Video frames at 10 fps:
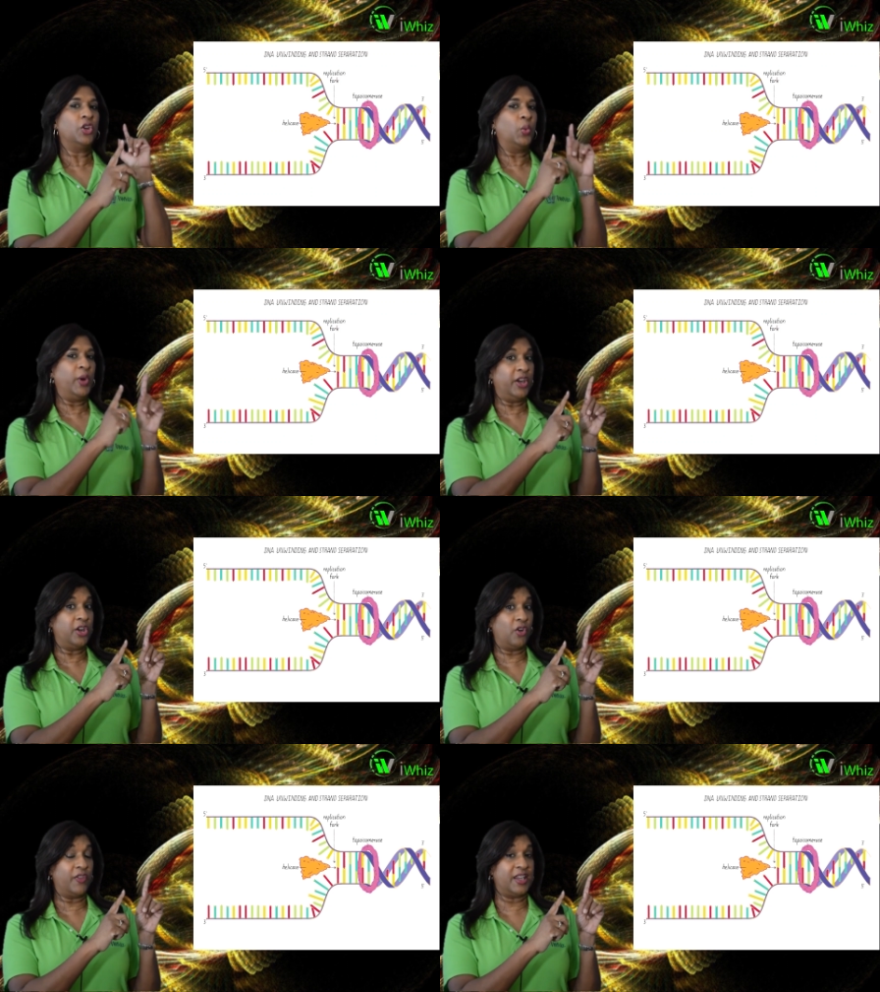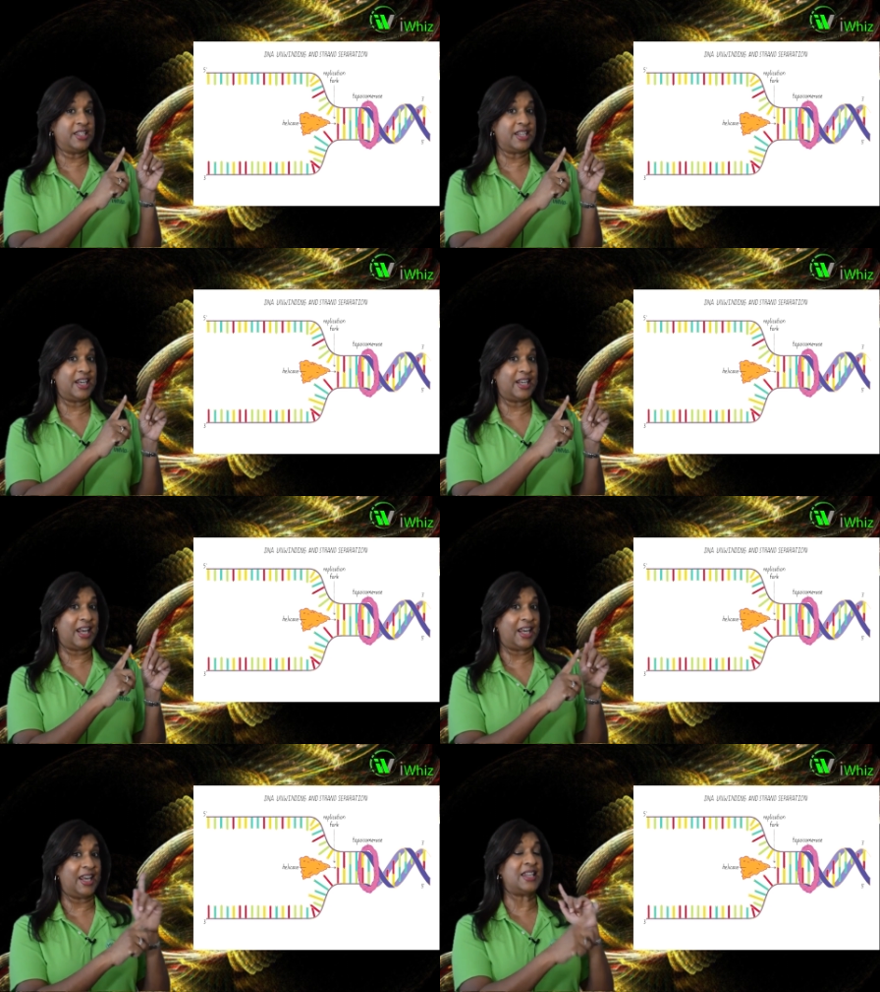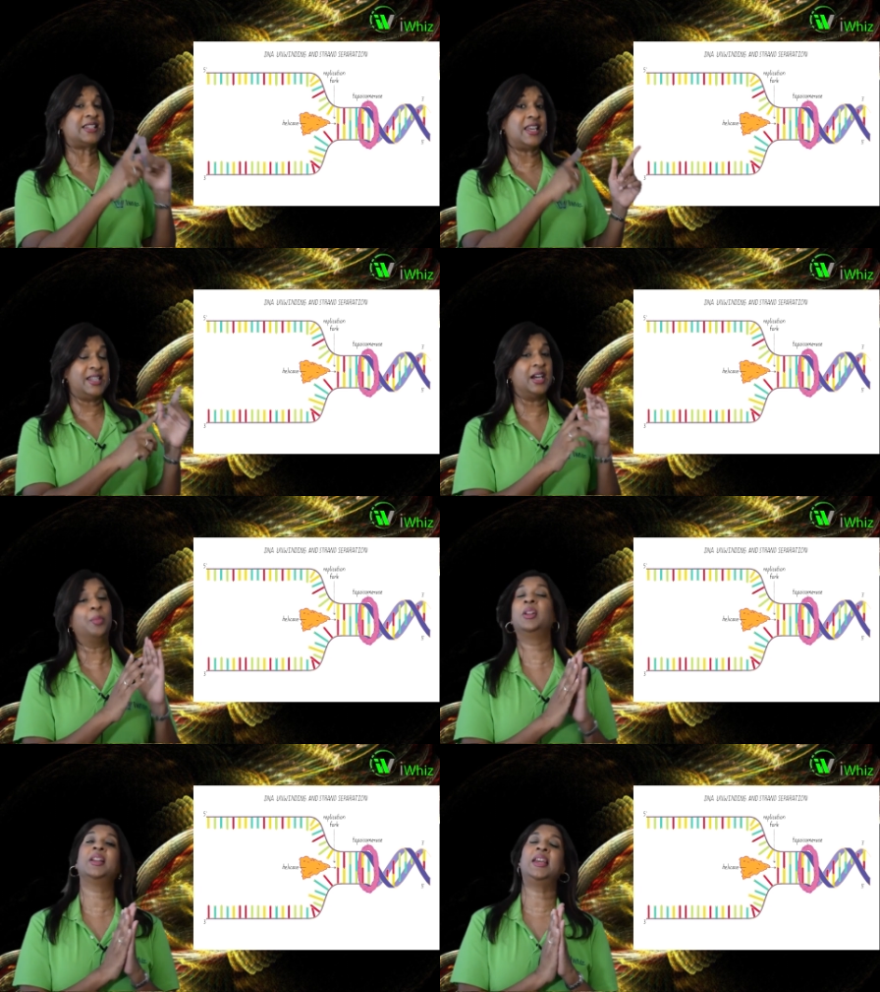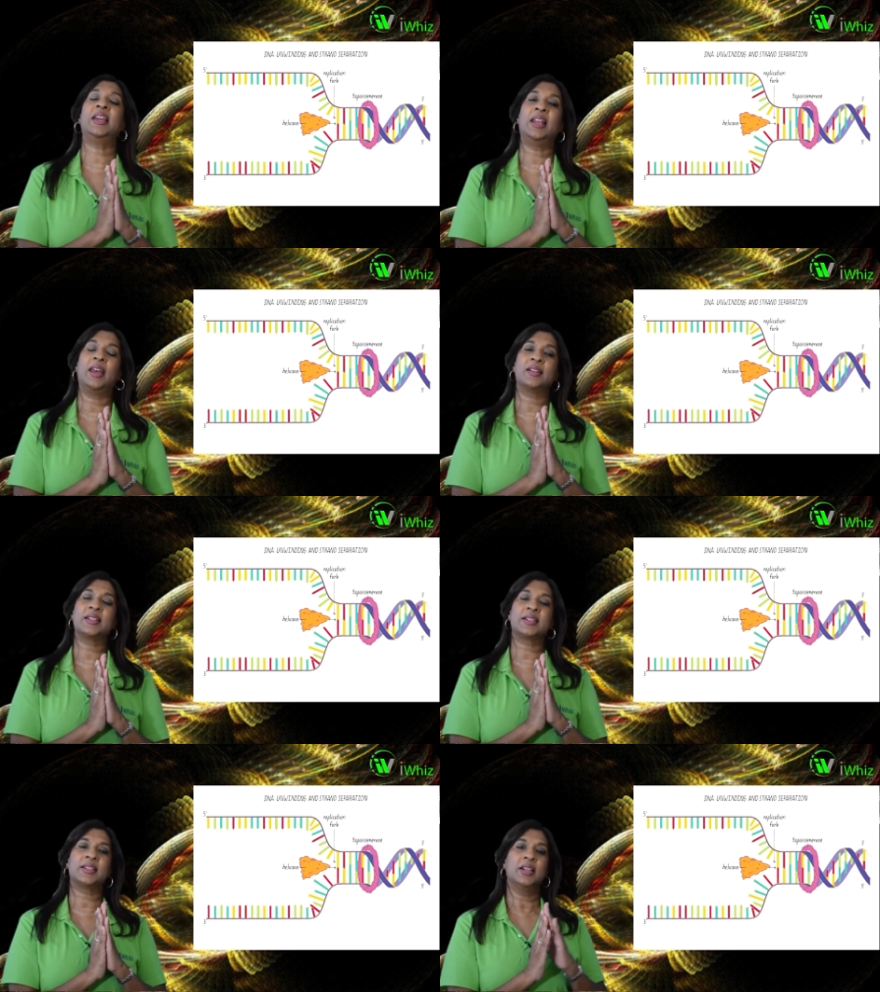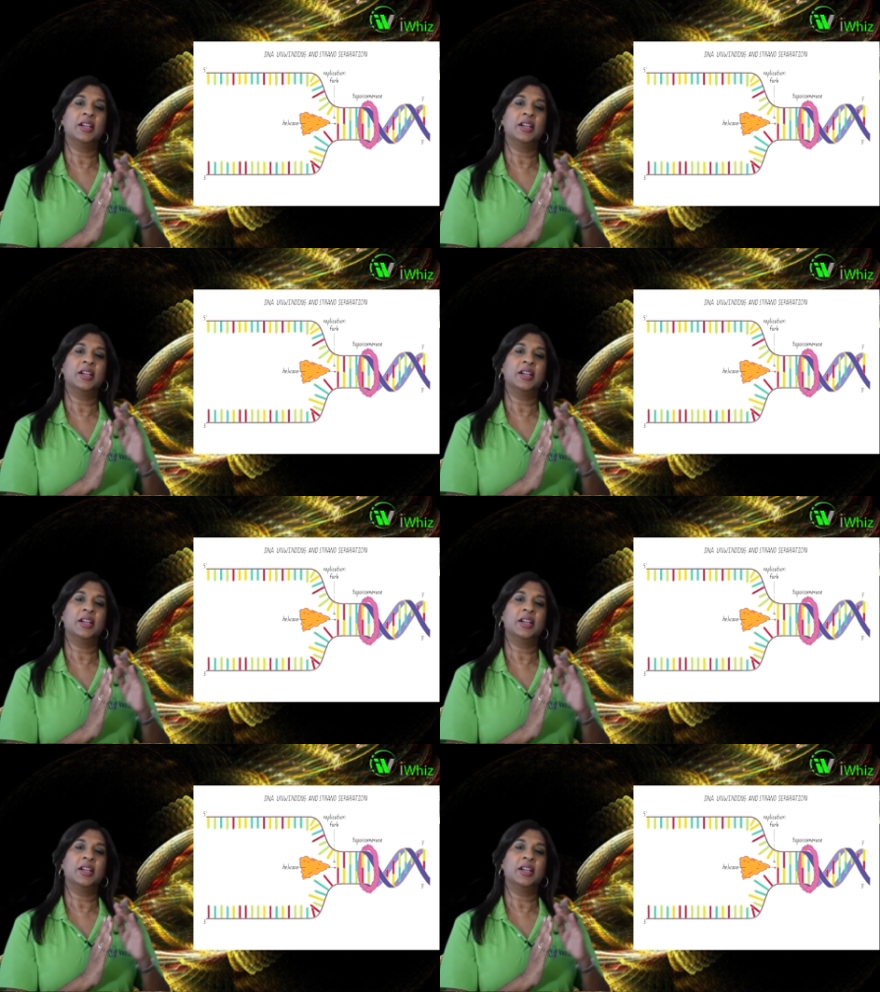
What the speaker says: We know that DNA is a double helix,